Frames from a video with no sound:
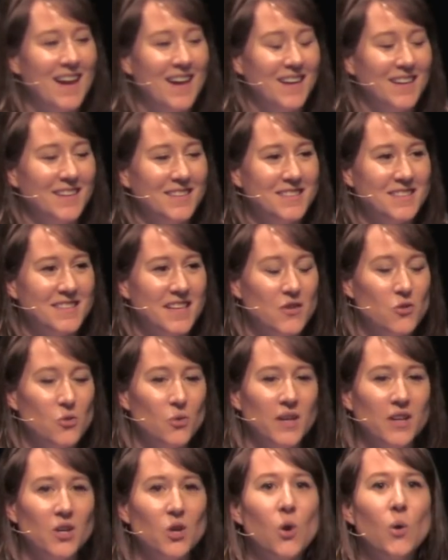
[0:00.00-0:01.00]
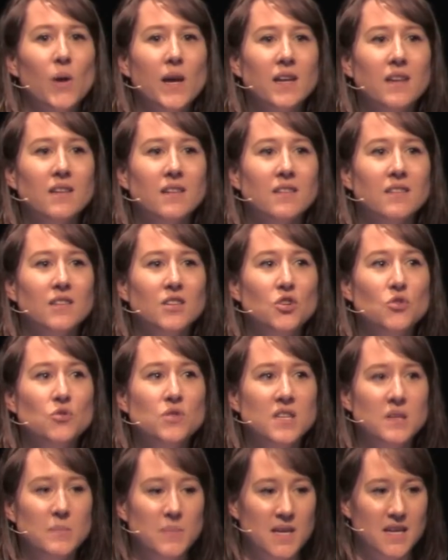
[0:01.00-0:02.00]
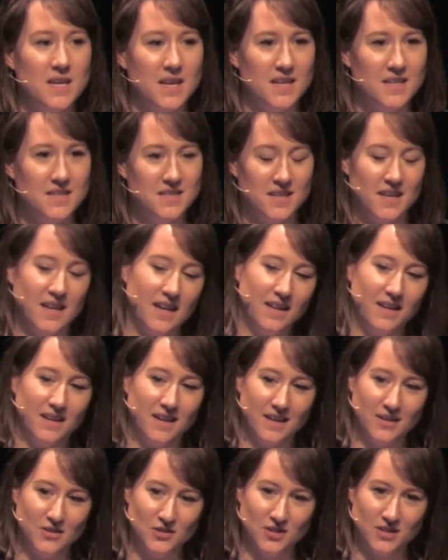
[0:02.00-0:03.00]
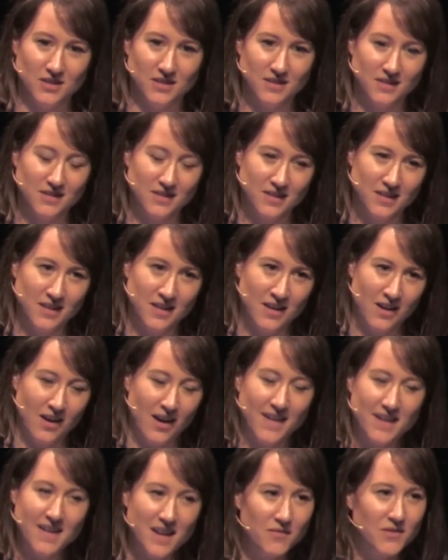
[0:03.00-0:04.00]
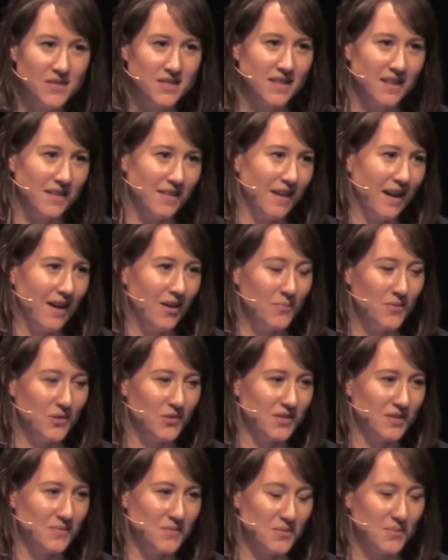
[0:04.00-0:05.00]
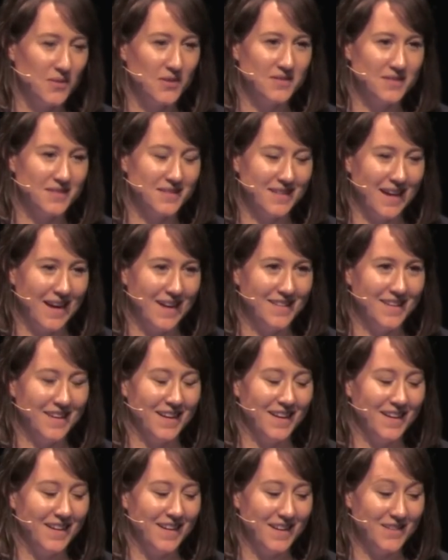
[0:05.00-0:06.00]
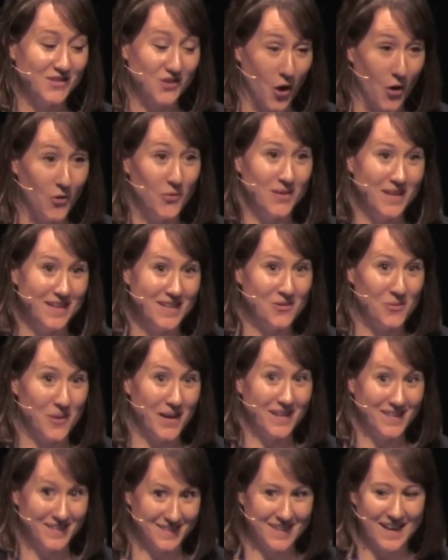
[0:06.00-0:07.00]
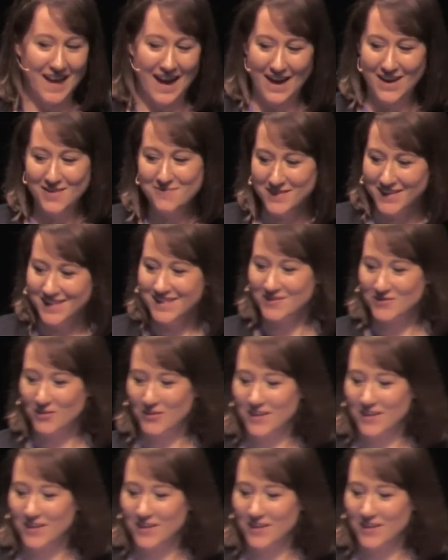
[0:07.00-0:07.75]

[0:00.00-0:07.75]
and they called it QUIC UDP Internet Connections. I never said that because I'm supposed to say that it's only QUIC as a name and it's